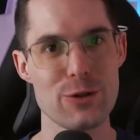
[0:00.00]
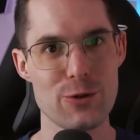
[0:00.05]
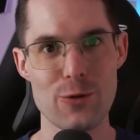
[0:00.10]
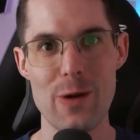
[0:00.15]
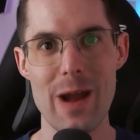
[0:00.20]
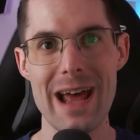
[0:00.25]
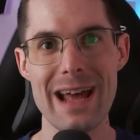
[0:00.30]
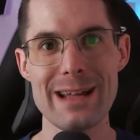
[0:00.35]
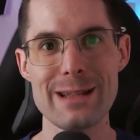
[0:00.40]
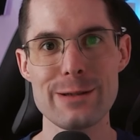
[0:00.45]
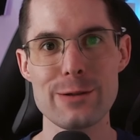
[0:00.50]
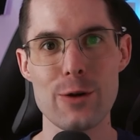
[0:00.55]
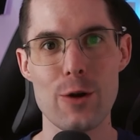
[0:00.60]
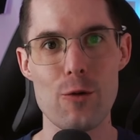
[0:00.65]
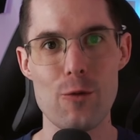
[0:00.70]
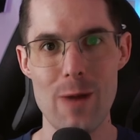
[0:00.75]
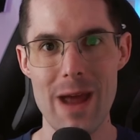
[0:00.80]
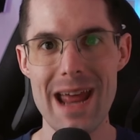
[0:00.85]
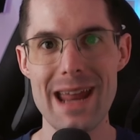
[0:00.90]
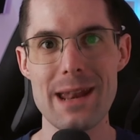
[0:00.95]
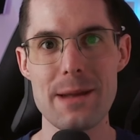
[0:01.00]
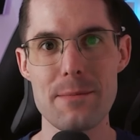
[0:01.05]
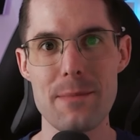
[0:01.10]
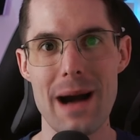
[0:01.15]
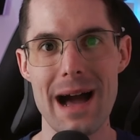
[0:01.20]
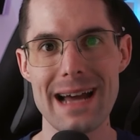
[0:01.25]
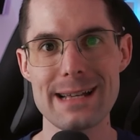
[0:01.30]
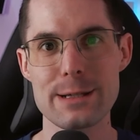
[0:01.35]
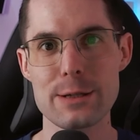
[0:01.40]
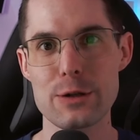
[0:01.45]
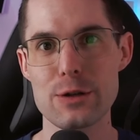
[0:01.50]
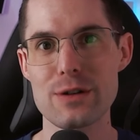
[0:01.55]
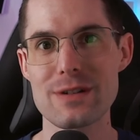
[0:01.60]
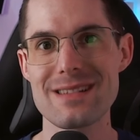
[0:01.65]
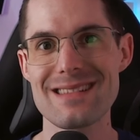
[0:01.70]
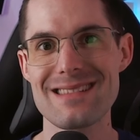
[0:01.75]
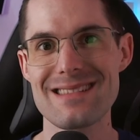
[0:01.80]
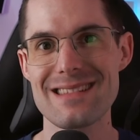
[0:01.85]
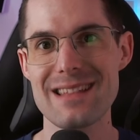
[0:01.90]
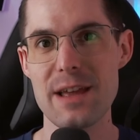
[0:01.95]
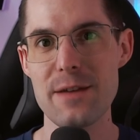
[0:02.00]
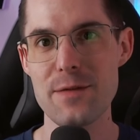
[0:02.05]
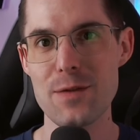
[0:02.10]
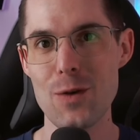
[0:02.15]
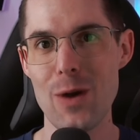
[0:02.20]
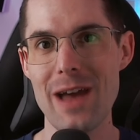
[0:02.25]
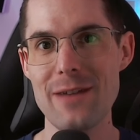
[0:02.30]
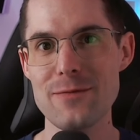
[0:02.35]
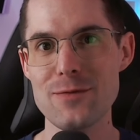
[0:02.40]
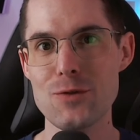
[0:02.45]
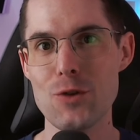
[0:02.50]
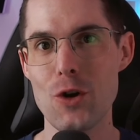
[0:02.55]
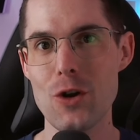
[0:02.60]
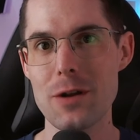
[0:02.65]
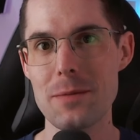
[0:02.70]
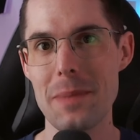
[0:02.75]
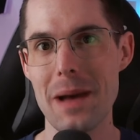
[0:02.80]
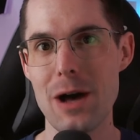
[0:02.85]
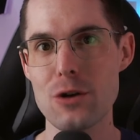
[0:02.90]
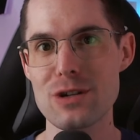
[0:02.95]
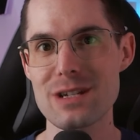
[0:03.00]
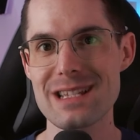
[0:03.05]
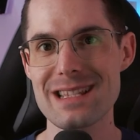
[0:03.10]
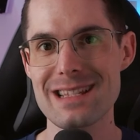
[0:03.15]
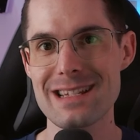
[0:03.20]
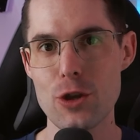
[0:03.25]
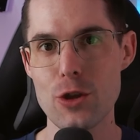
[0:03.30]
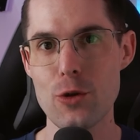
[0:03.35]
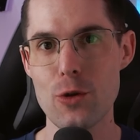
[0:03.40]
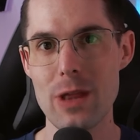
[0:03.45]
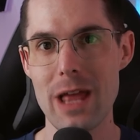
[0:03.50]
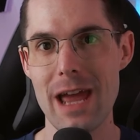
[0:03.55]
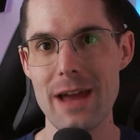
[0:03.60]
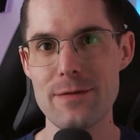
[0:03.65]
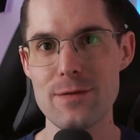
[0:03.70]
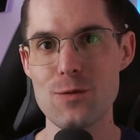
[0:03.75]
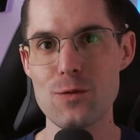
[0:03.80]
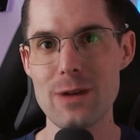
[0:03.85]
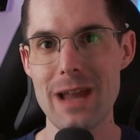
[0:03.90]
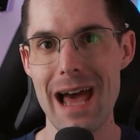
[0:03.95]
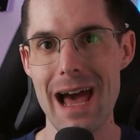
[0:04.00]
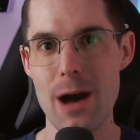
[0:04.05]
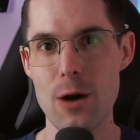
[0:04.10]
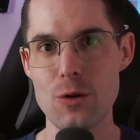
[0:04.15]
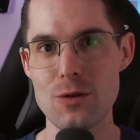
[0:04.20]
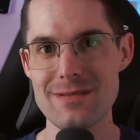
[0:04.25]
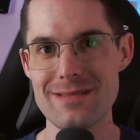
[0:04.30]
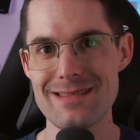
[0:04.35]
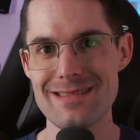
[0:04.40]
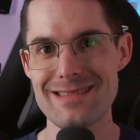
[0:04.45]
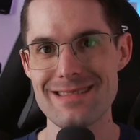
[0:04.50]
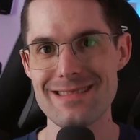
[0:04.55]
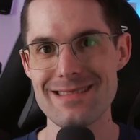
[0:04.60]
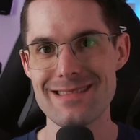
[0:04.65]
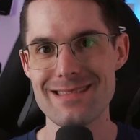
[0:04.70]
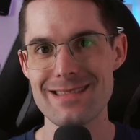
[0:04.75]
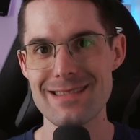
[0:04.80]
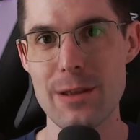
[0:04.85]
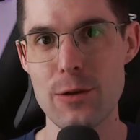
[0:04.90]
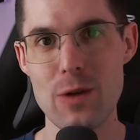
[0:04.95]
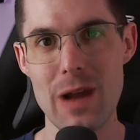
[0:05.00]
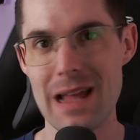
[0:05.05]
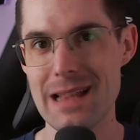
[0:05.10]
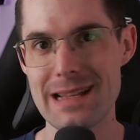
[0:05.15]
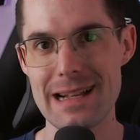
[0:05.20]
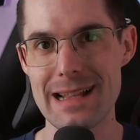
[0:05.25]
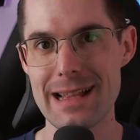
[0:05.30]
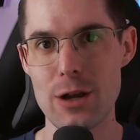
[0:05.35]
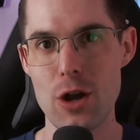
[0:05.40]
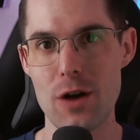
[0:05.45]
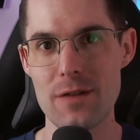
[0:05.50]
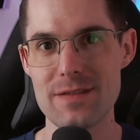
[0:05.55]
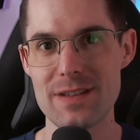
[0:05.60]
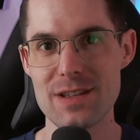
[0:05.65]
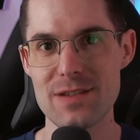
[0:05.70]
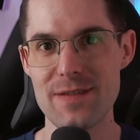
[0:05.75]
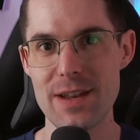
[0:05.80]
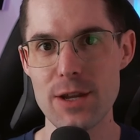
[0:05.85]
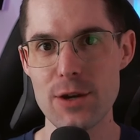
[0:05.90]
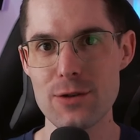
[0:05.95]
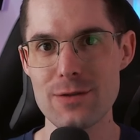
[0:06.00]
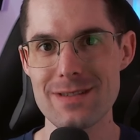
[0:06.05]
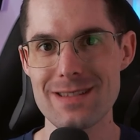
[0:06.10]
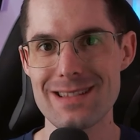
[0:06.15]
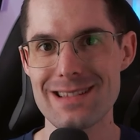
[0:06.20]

Dread Randomizer. If you haven't heard about it, you'll have to now. You can't click off this video.